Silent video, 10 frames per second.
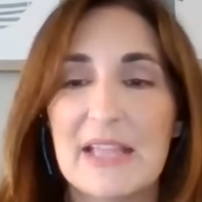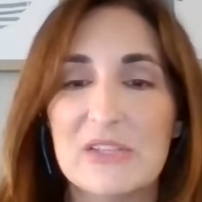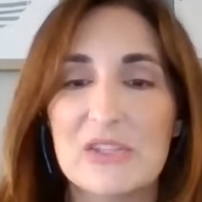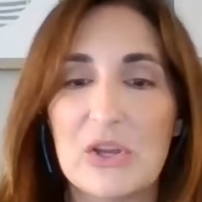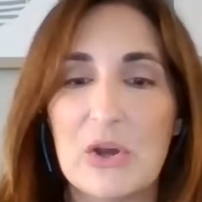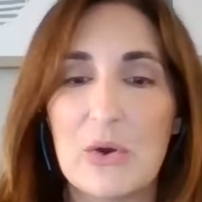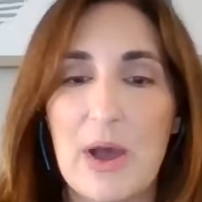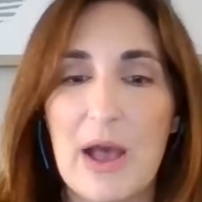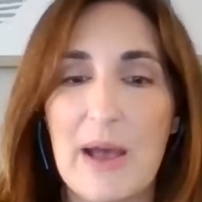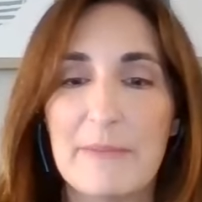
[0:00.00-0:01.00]
And
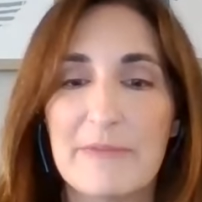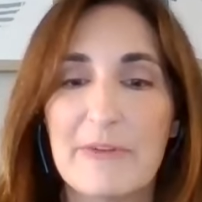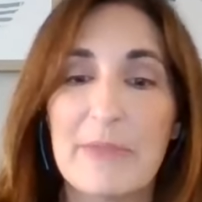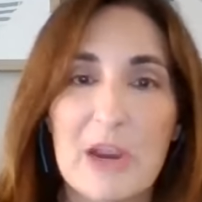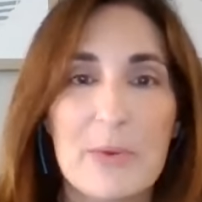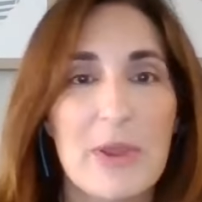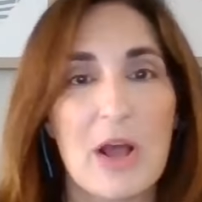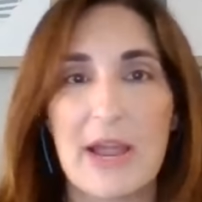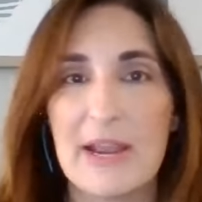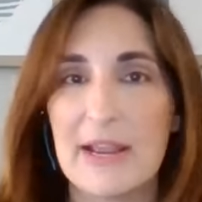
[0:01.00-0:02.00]
so from there, we
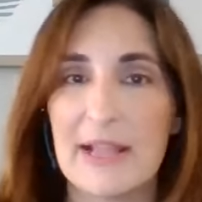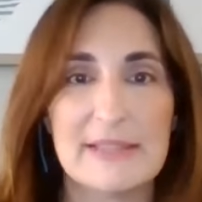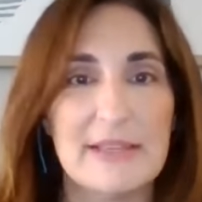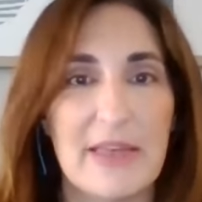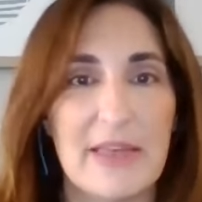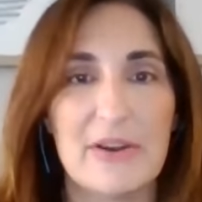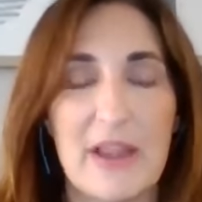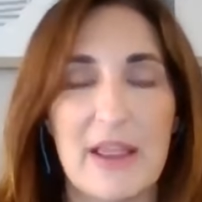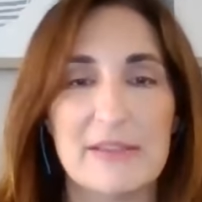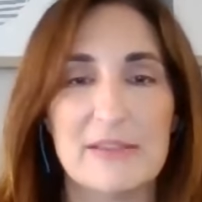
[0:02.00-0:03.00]
all kind of got
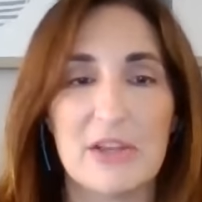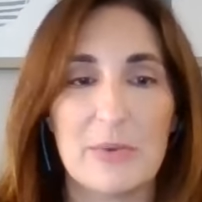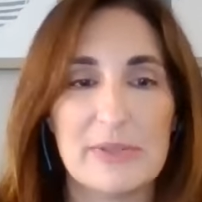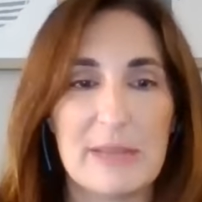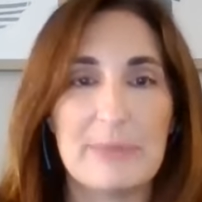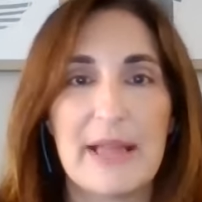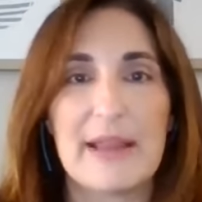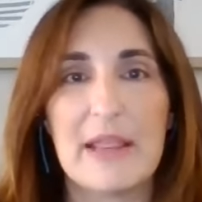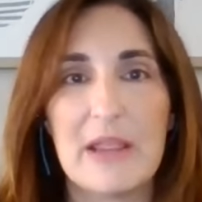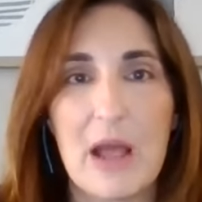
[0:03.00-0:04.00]
together, and there was a
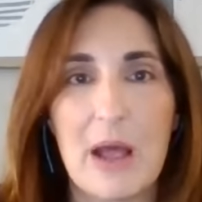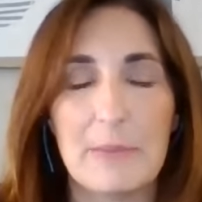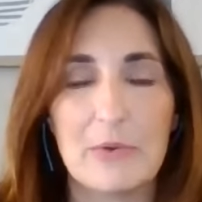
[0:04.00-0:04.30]
planning